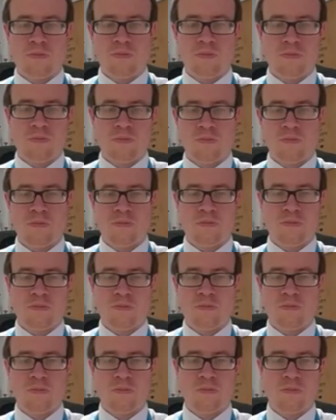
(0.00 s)
10
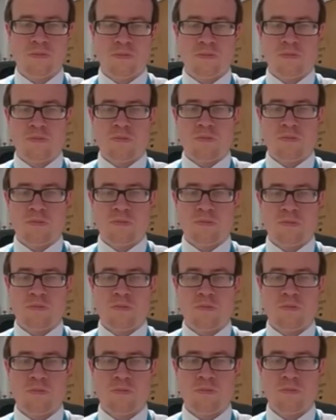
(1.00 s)
minutes.
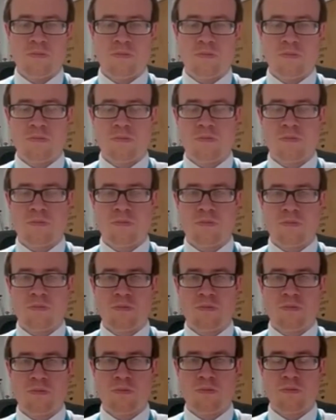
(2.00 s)
So I think
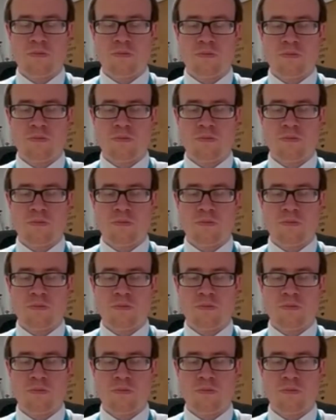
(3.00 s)
really you need to